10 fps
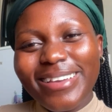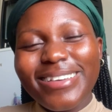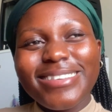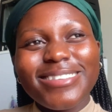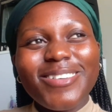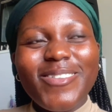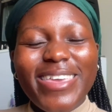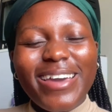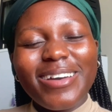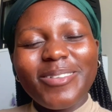so
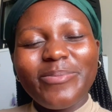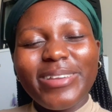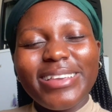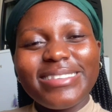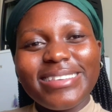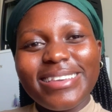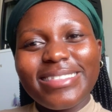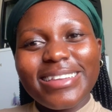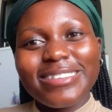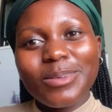yeah, please
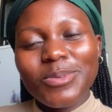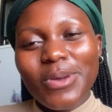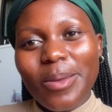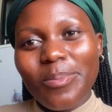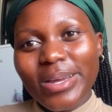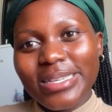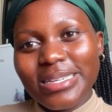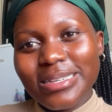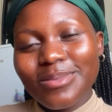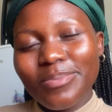hit that subscribe
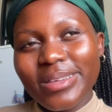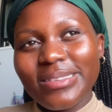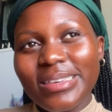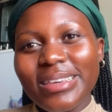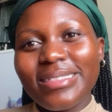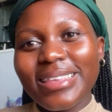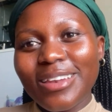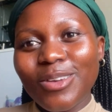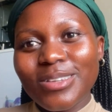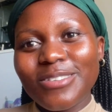button, please hit
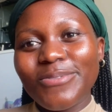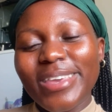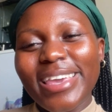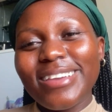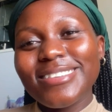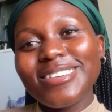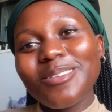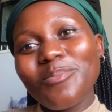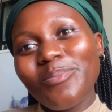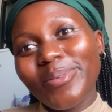that
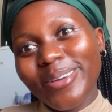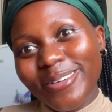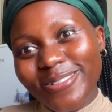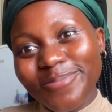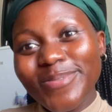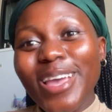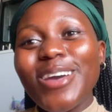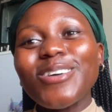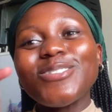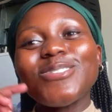notification bell
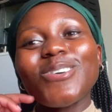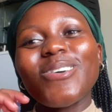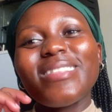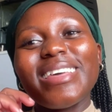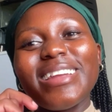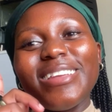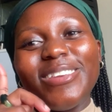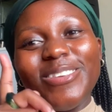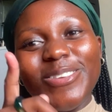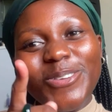so that
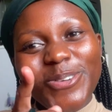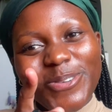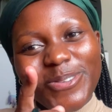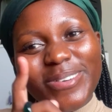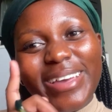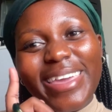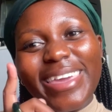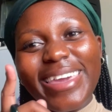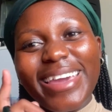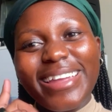you
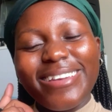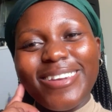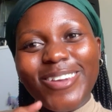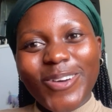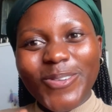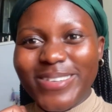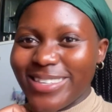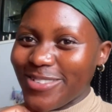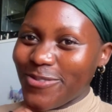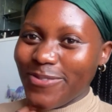get
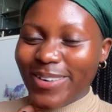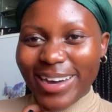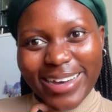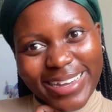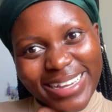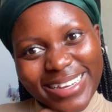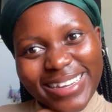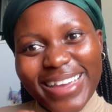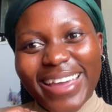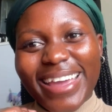notified
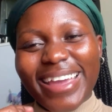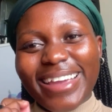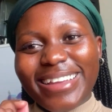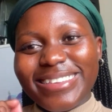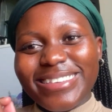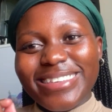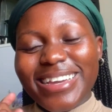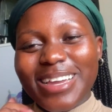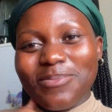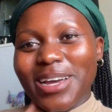each
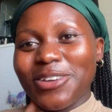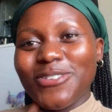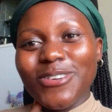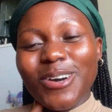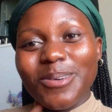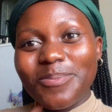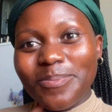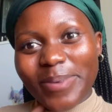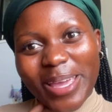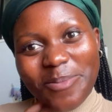time I drop,
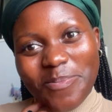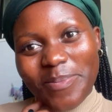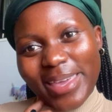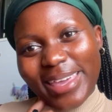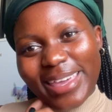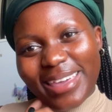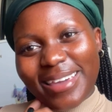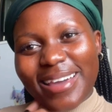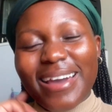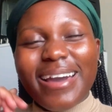baby.